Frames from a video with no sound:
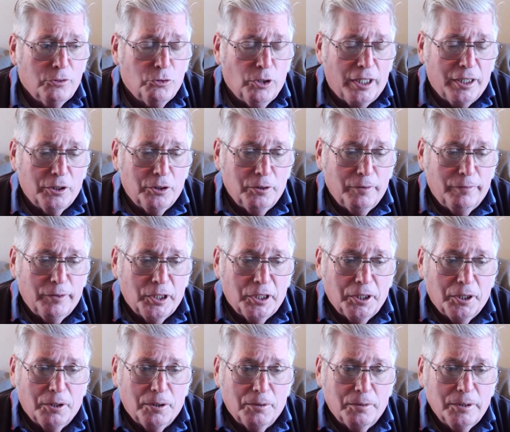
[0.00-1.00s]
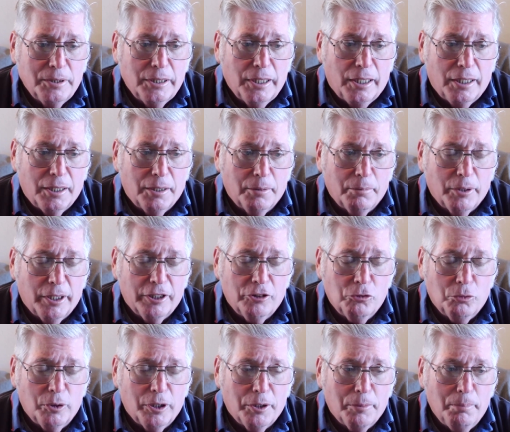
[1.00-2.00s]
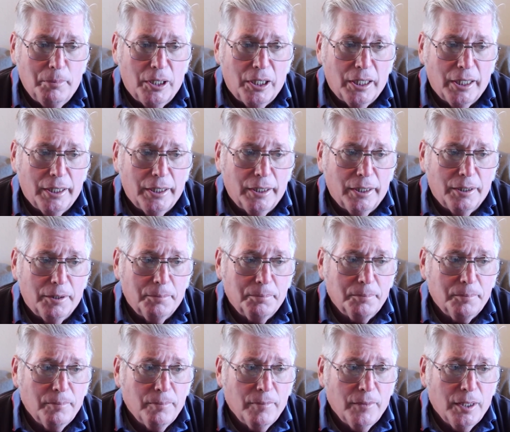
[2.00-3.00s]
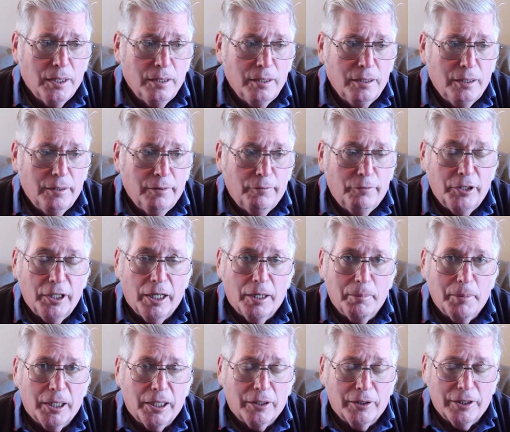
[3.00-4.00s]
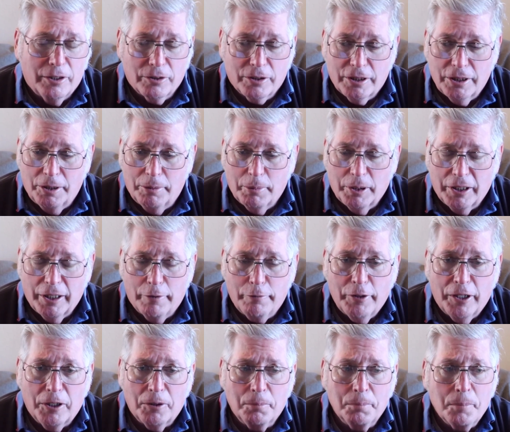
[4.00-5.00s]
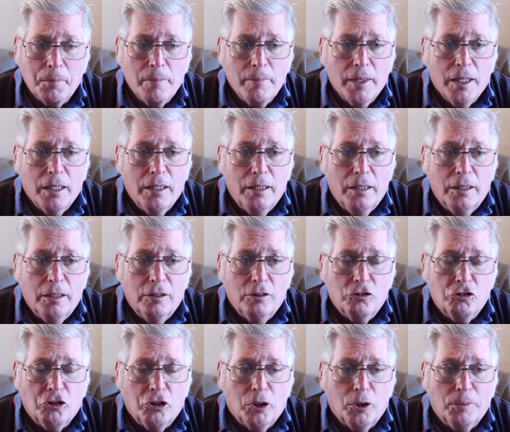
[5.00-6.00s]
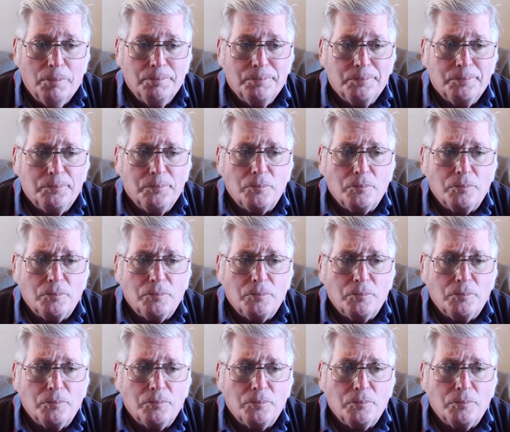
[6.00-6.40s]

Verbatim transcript: Try to do video links with my VA mental health team, and they fail. So